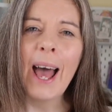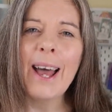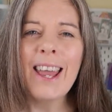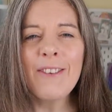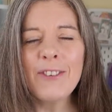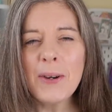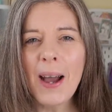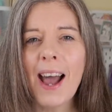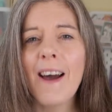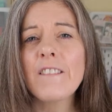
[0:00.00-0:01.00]
If you
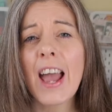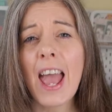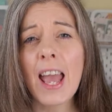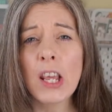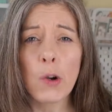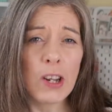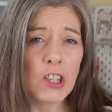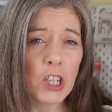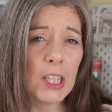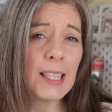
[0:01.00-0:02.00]
have any
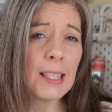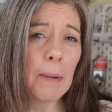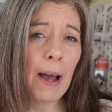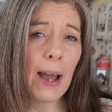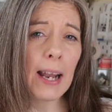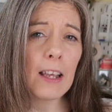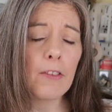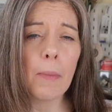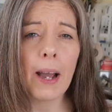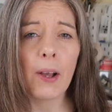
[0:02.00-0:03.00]
questions about any
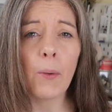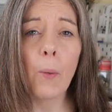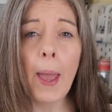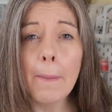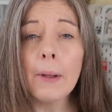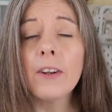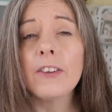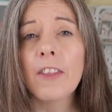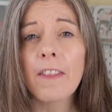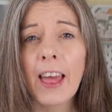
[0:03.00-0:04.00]
of my equipment,